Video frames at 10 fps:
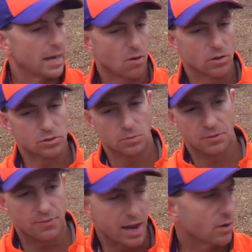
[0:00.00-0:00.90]
that'll also
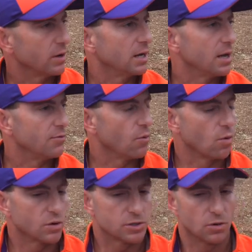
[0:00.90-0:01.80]
be faculty day
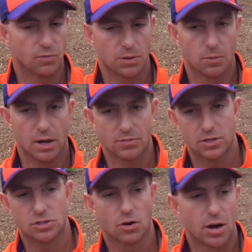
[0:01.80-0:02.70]
for us. So hopefully we'll have a
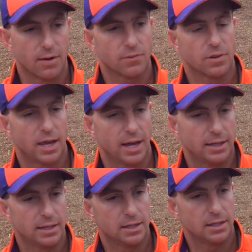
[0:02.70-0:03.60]
good turnout for that.
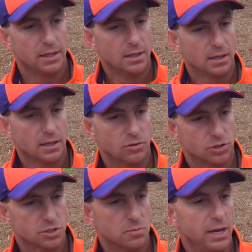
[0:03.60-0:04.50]
And then,
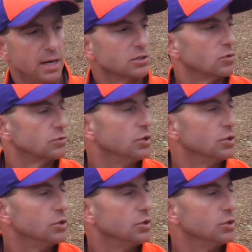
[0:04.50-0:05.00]
just meetings on